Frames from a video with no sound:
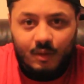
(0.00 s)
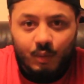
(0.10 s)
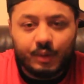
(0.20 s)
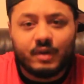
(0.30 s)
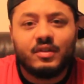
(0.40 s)

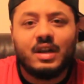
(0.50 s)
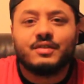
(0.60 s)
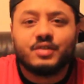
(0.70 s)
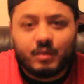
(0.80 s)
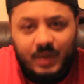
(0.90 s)
we would have
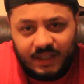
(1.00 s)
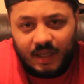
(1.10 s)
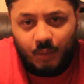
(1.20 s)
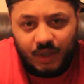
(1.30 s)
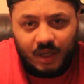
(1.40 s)
loved to have played
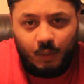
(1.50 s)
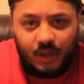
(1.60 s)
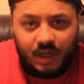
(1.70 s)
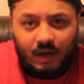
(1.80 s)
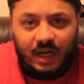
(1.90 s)
them week in,
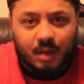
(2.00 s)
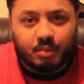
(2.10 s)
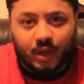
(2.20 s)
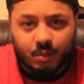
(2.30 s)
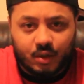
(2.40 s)
week out at
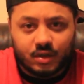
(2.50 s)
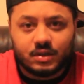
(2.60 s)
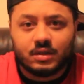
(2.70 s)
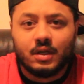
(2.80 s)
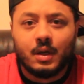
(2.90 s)
that point,
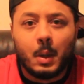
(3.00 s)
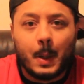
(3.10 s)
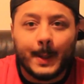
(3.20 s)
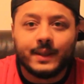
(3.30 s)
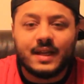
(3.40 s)
because
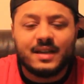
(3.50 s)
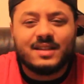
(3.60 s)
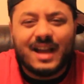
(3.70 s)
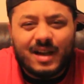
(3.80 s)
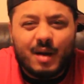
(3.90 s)
I
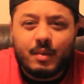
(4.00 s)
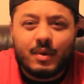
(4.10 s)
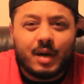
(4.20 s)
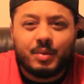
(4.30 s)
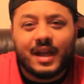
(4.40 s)
remember
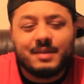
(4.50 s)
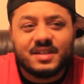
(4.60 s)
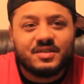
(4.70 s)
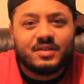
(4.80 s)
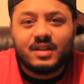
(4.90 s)
a couple of games
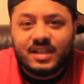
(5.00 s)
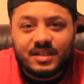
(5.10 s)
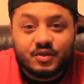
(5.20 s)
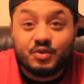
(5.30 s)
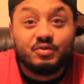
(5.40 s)
they took the
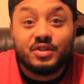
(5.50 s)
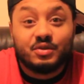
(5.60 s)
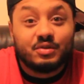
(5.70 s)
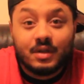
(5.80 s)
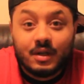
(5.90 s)
lead
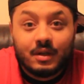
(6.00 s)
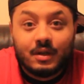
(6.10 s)
2-0.